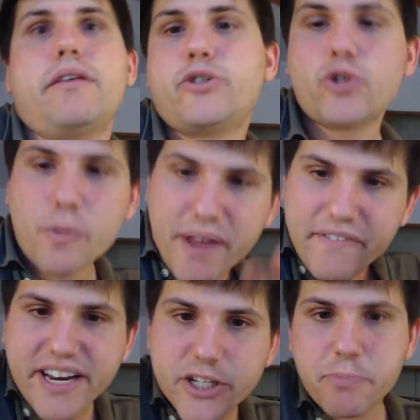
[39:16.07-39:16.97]
this was a bit
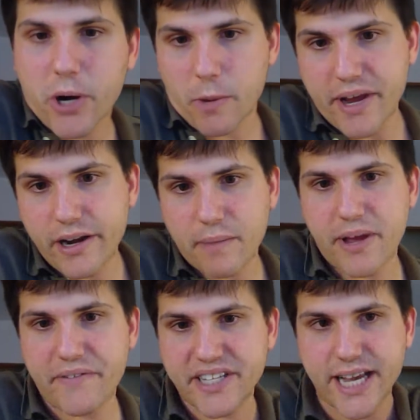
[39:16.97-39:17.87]
of an experiment, a
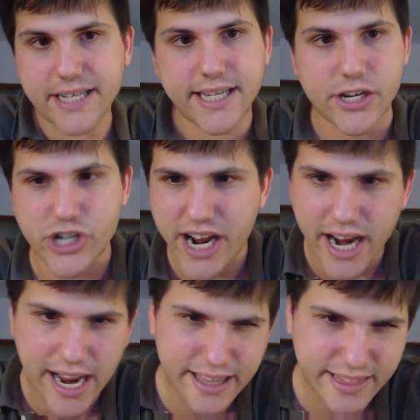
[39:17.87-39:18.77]
bit of a test session.
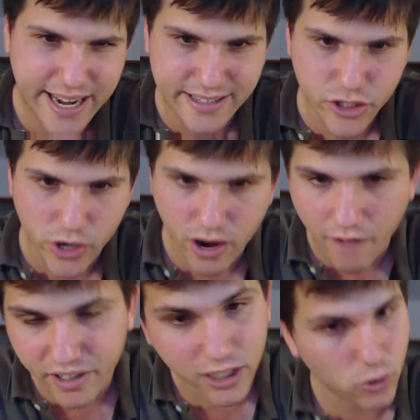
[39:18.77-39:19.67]
I think it started
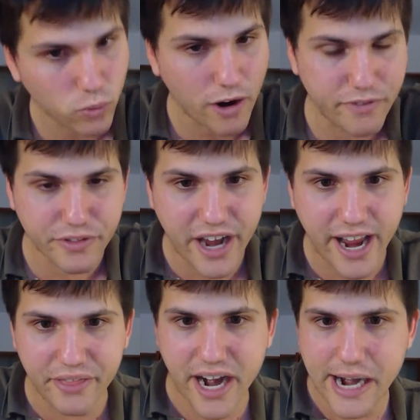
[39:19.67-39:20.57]
off a little rougher than
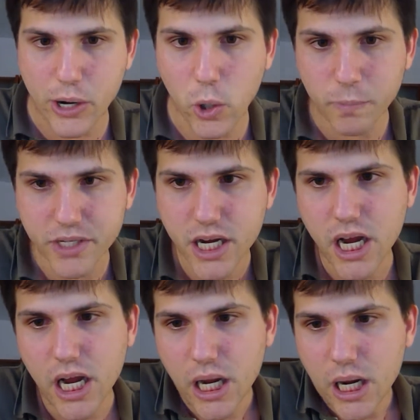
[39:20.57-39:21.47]
I'd hoped.
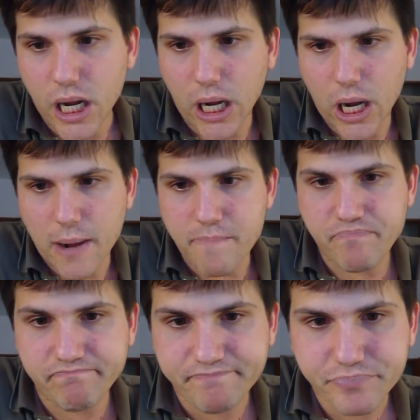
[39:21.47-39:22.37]

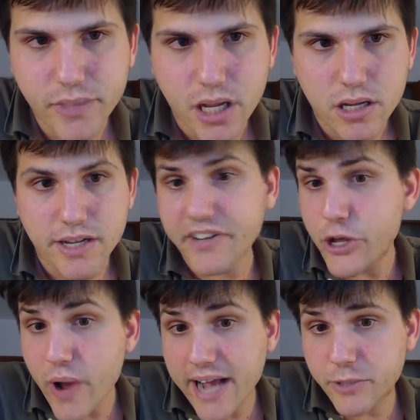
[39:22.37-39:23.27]
Definitely,
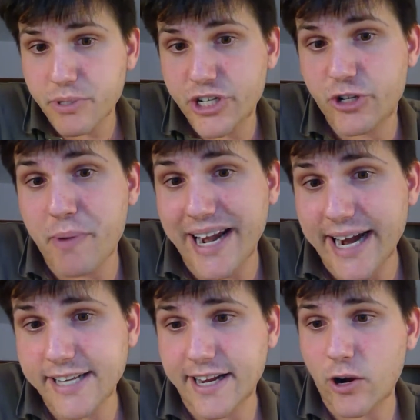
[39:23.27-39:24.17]
you guys participating,
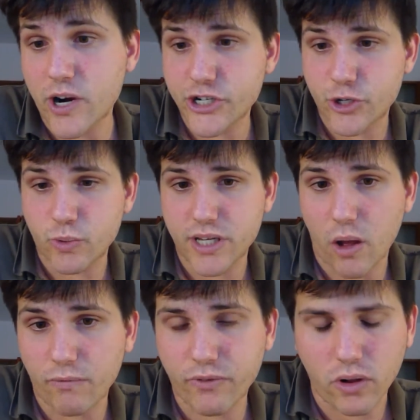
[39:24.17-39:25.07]
asking questions was
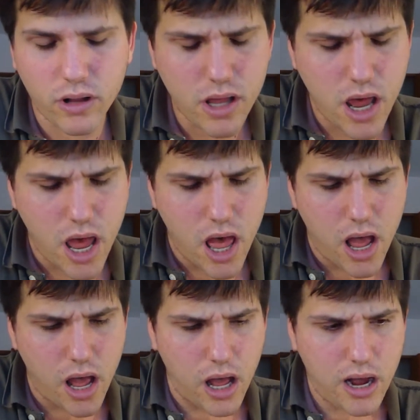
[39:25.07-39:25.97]
helpful.
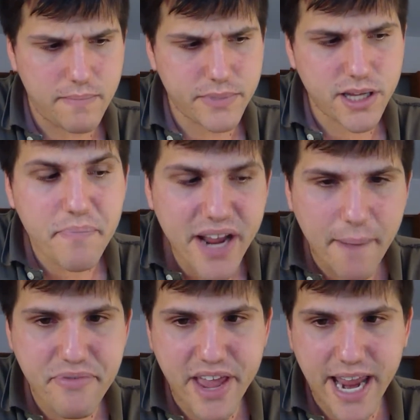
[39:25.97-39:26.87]
Something
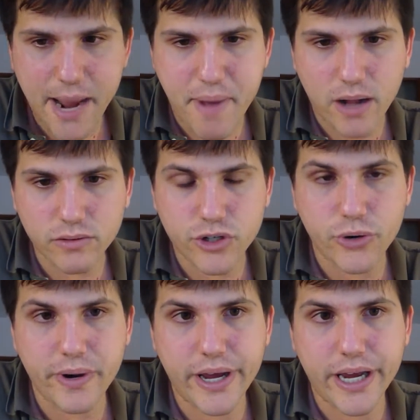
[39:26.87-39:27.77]
I'm thinking about
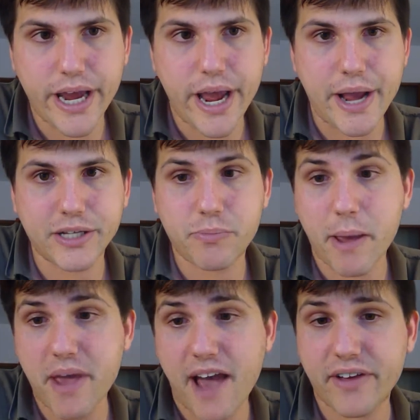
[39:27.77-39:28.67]
doing is
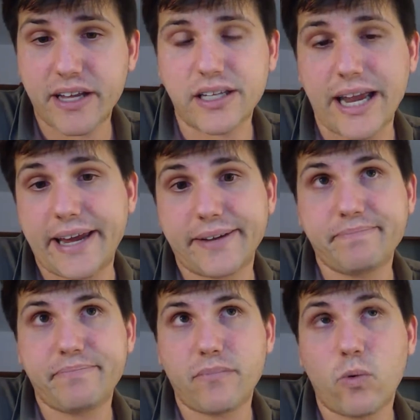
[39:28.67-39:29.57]
maybe having, like,
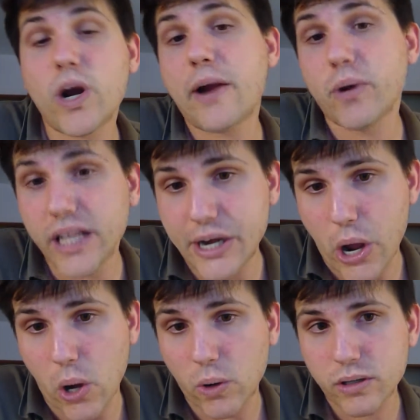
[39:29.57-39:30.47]
what I really
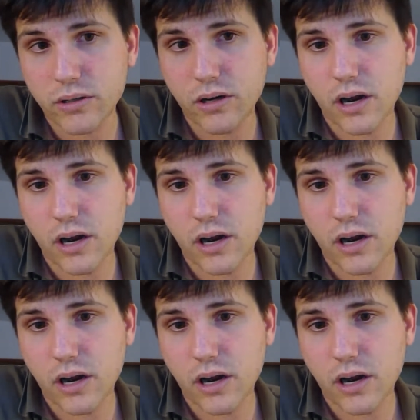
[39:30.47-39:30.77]
know